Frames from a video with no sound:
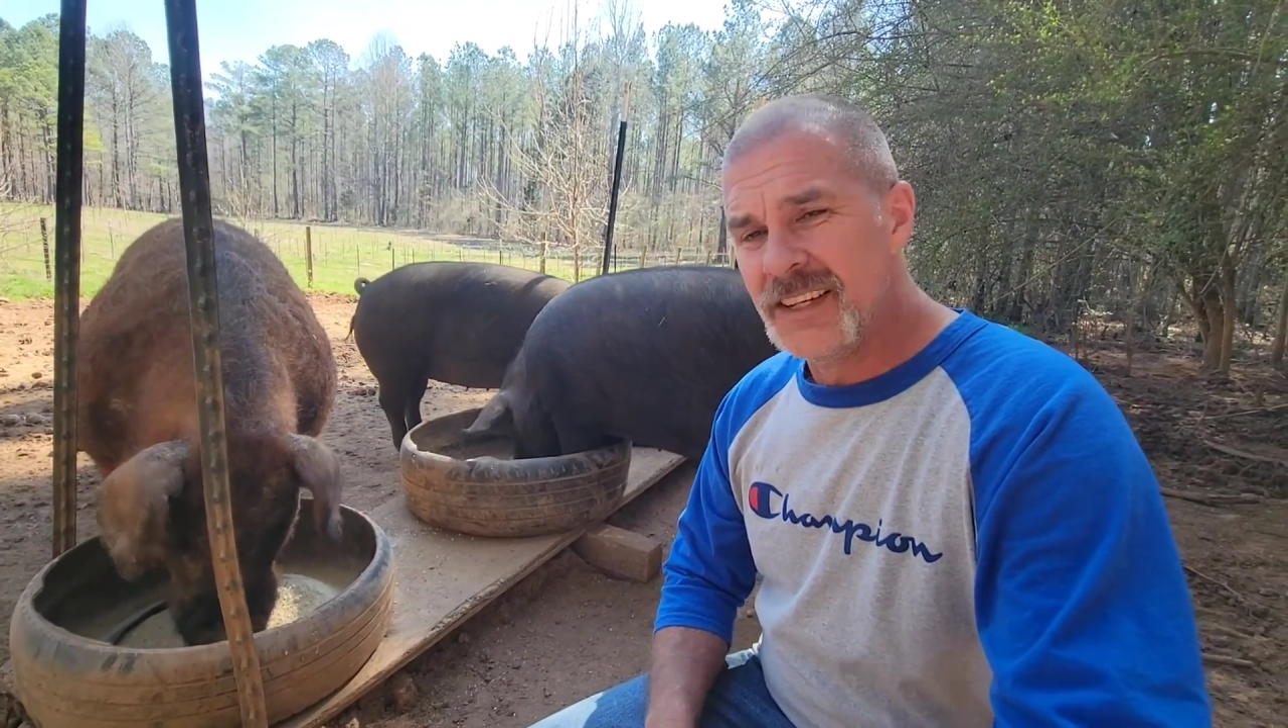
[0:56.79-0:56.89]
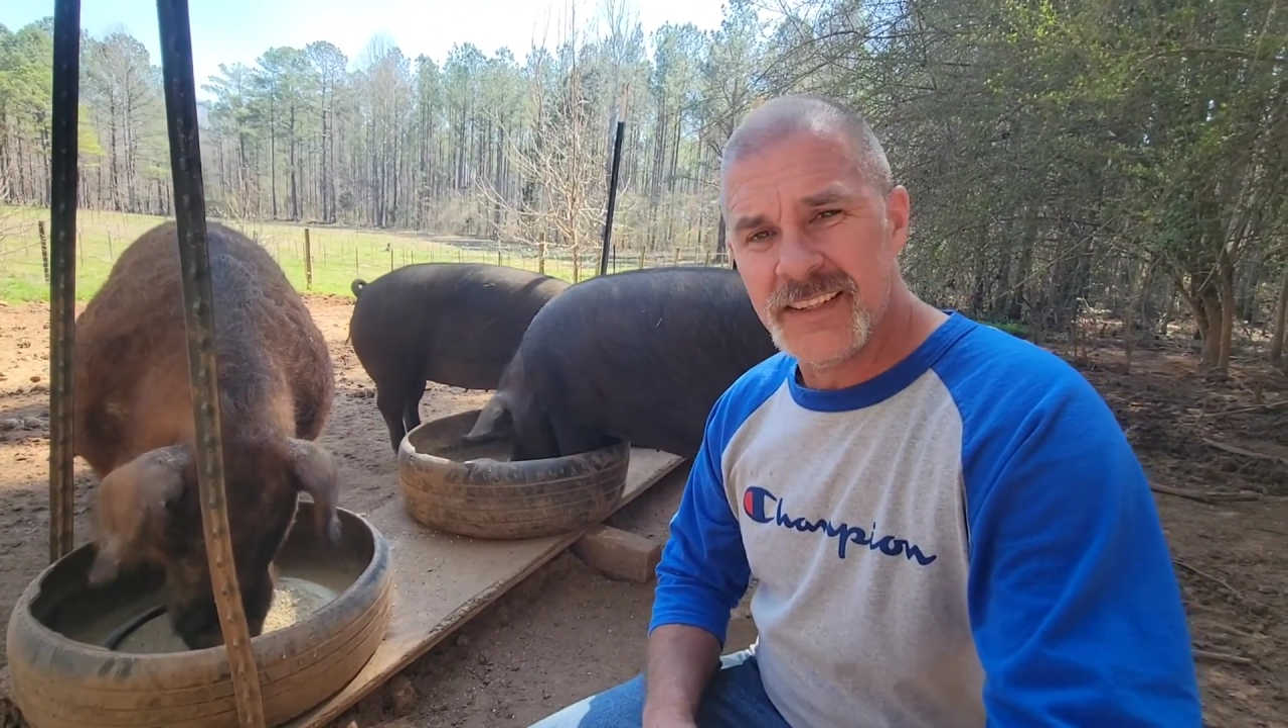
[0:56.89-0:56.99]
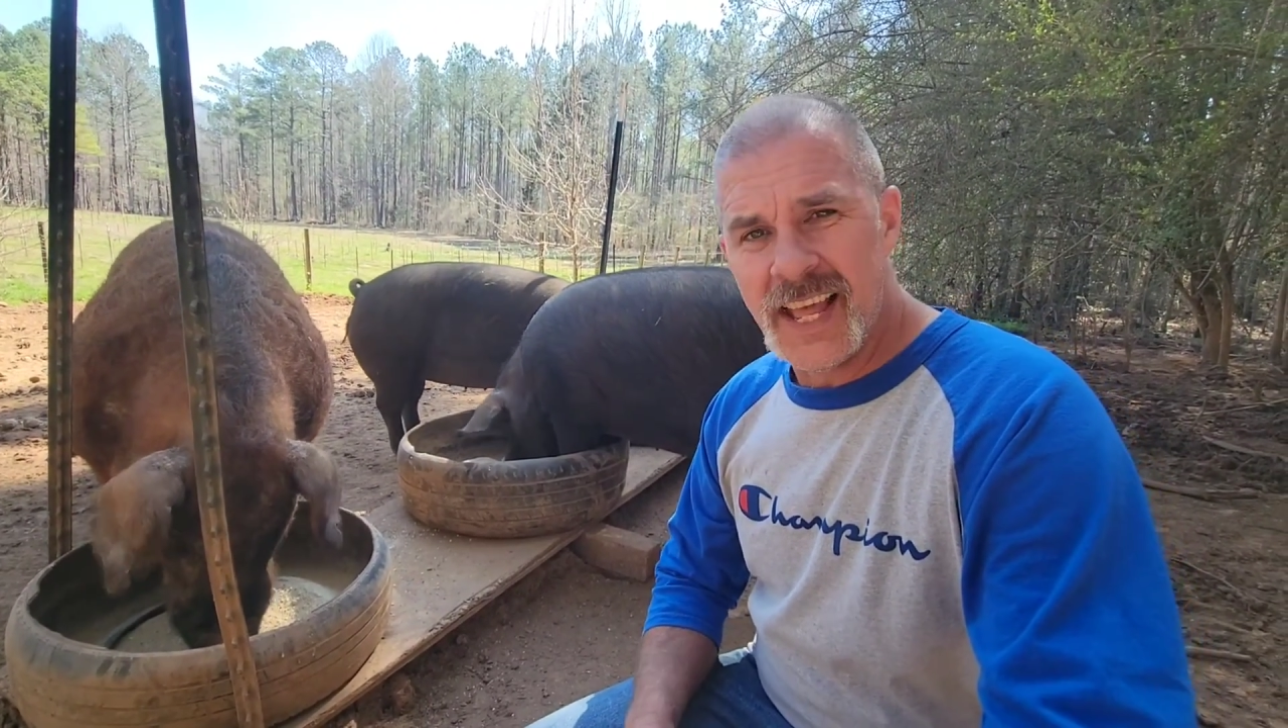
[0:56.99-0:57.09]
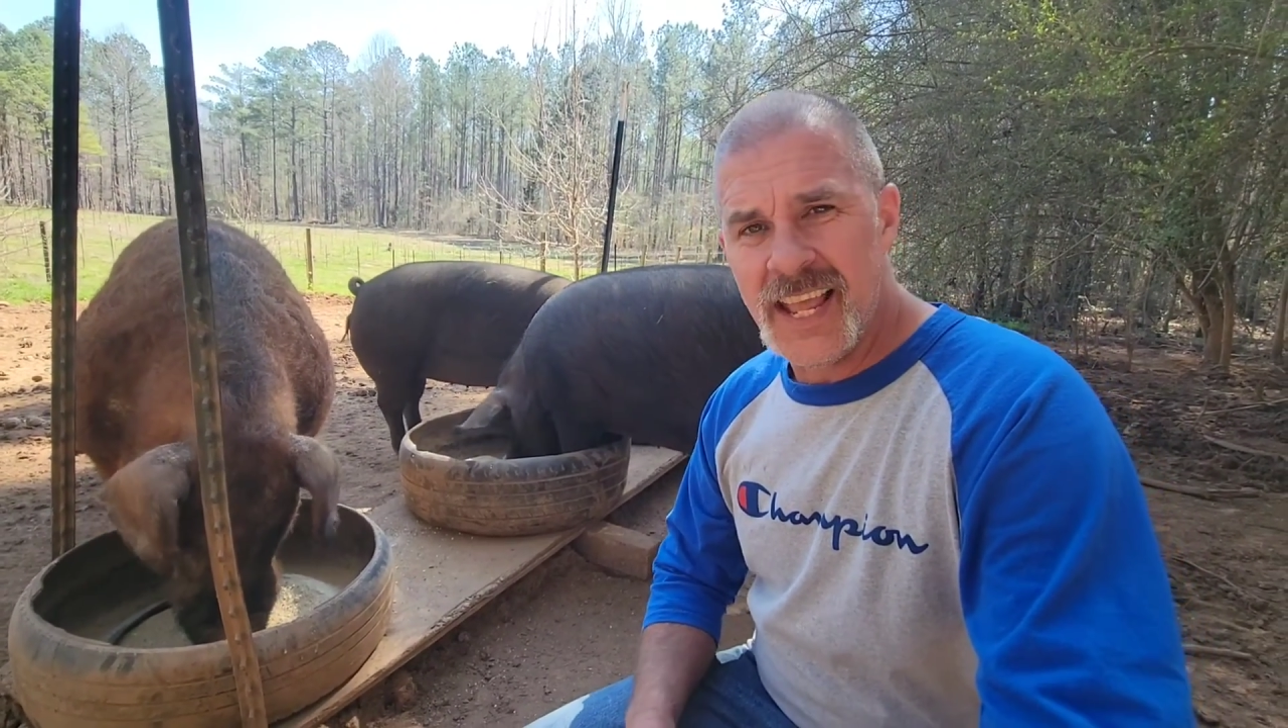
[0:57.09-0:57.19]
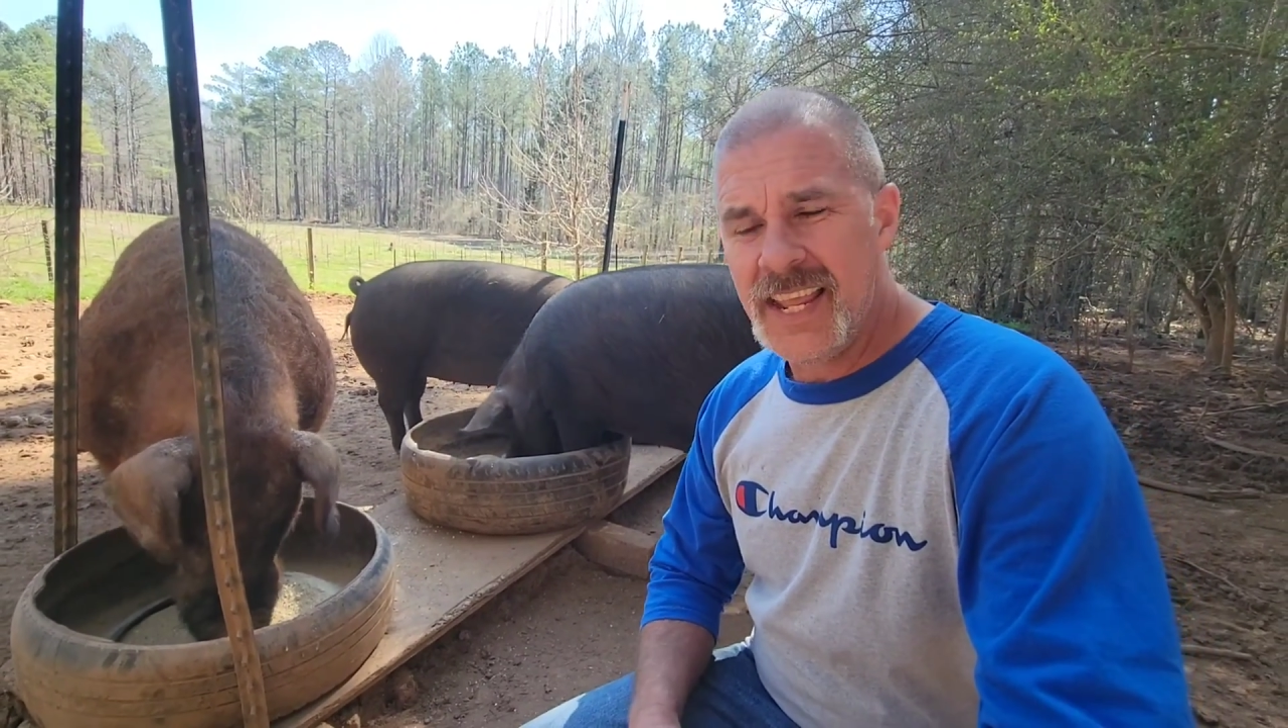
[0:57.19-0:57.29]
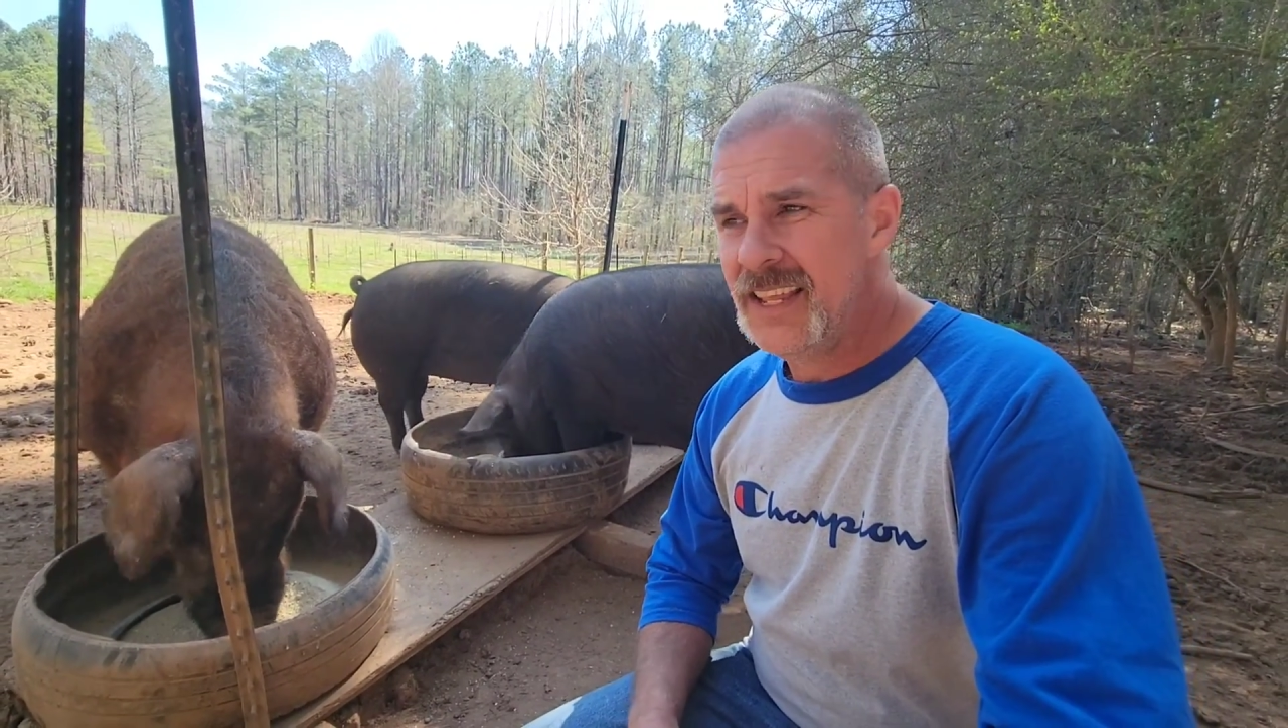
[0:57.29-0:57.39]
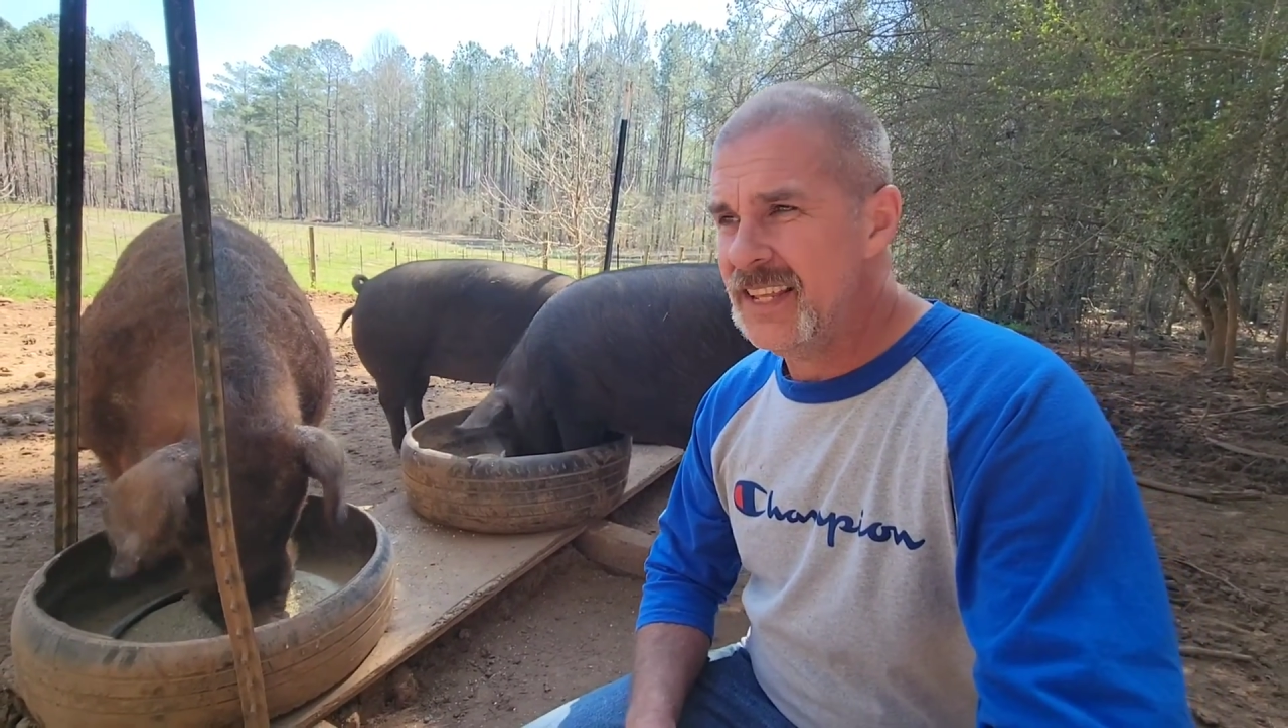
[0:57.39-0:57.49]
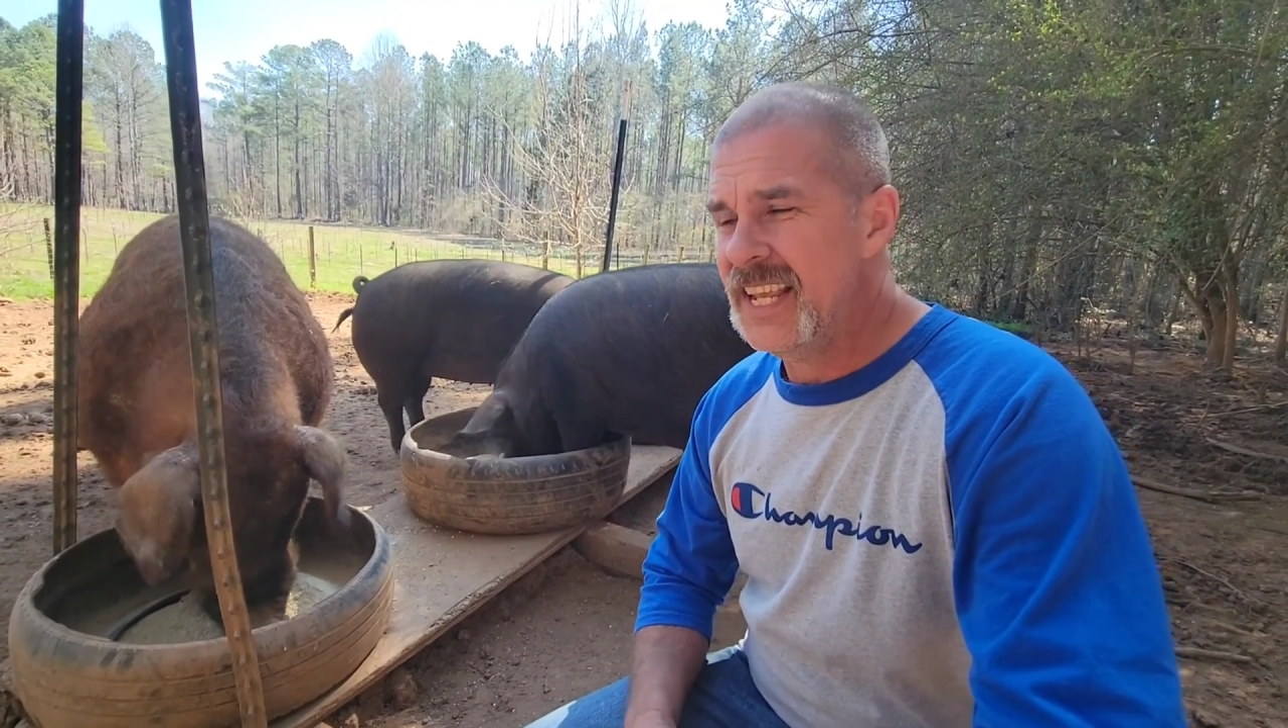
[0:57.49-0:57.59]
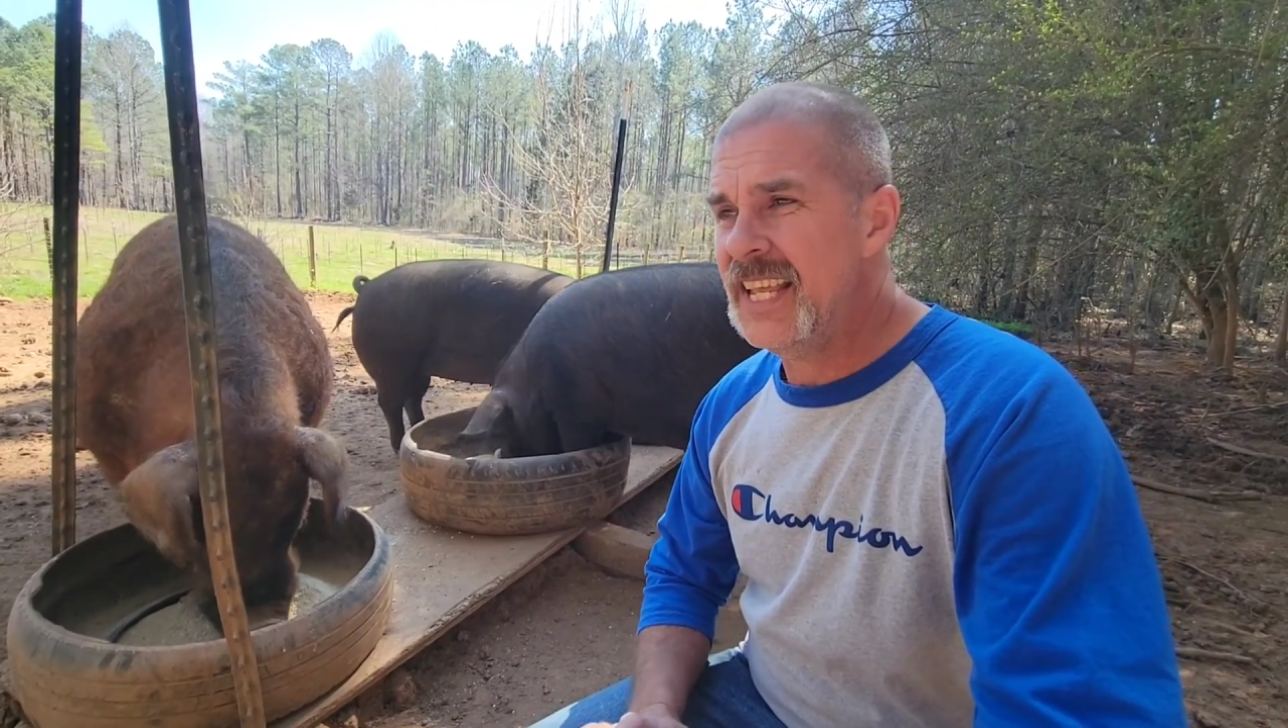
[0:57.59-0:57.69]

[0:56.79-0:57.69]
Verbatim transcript: today,